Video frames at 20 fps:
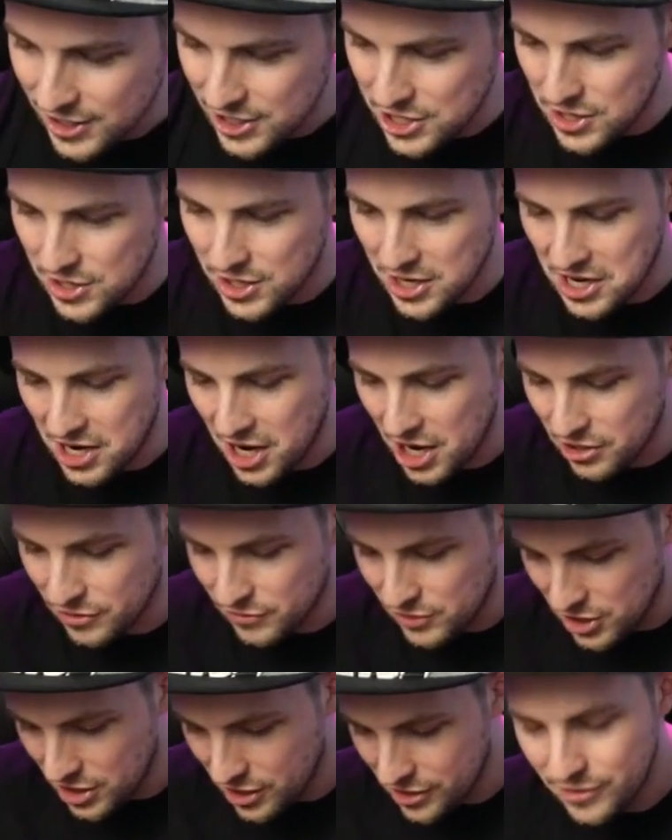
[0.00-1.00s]
you can kind of,
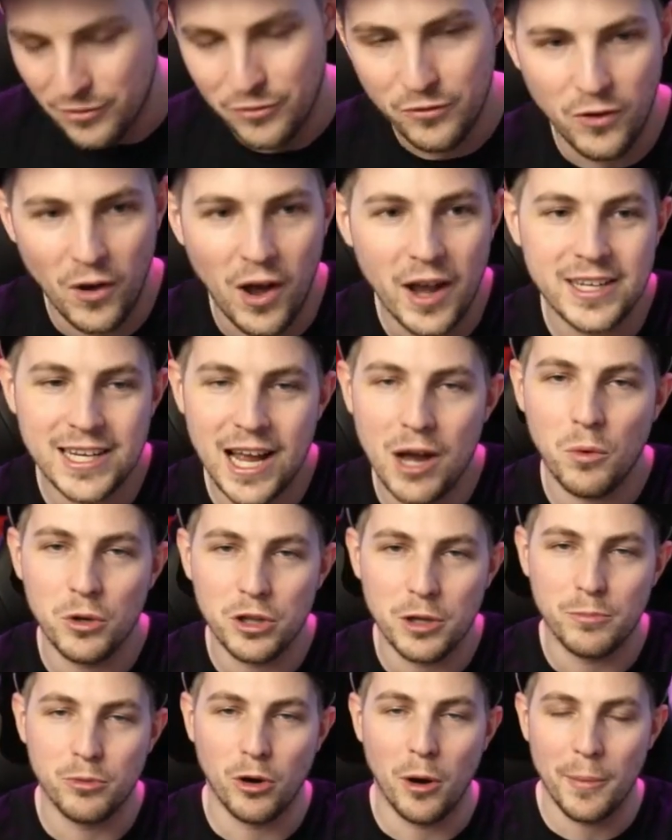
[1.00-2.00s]
you know, find out what the
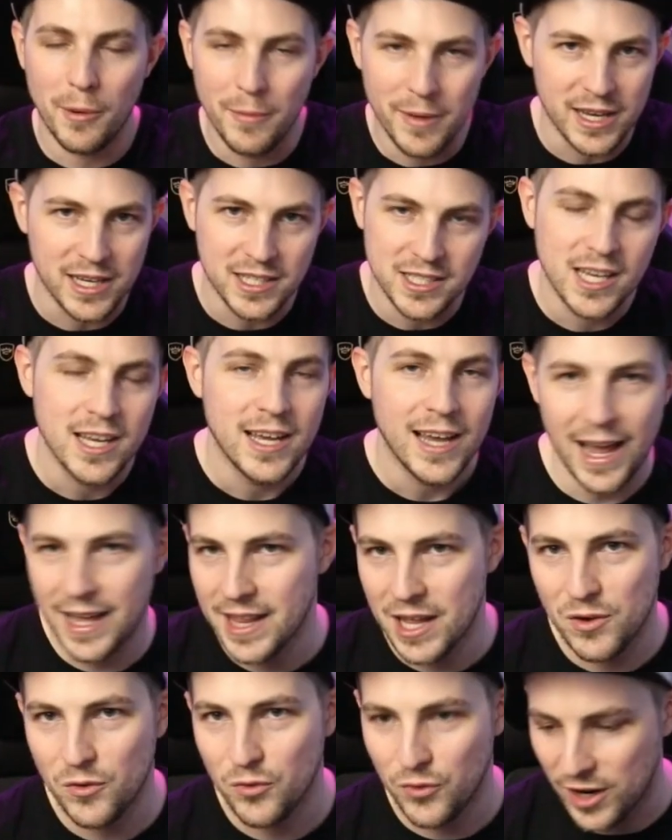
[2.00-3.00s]
problem is and
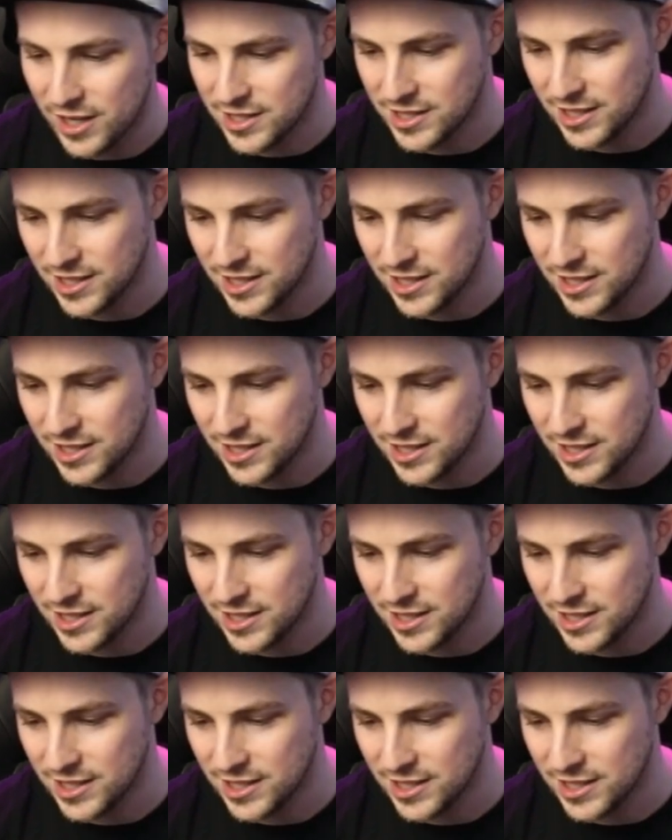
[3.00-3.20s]
then fix